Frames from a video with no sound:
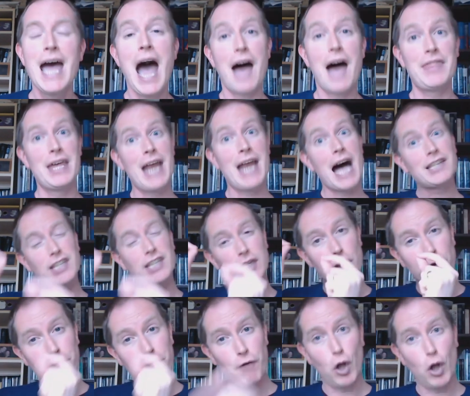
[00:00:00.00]
And then asking
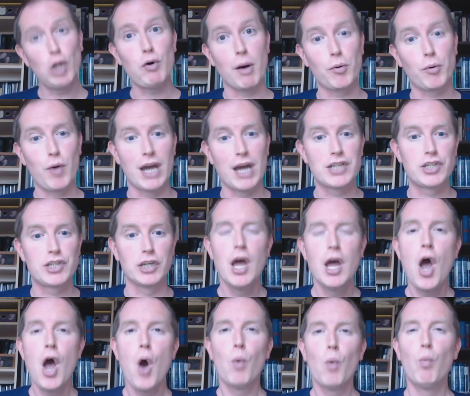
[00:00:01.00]
the follow-up question,
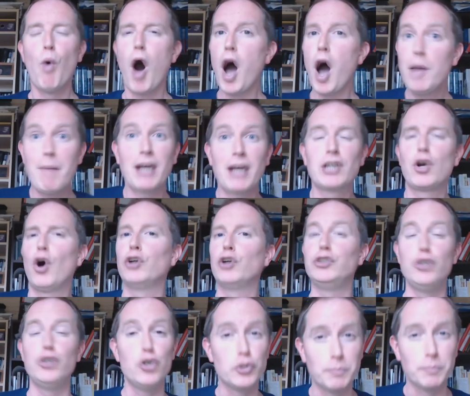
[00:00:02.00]
well, how might God
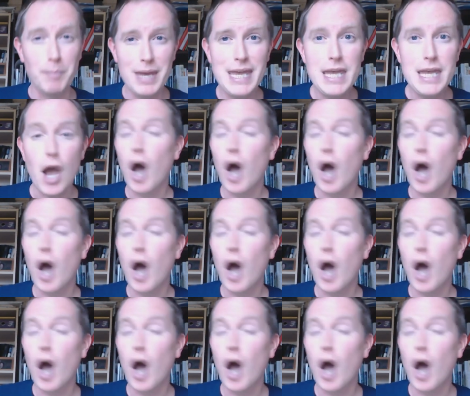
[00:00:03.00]
use me?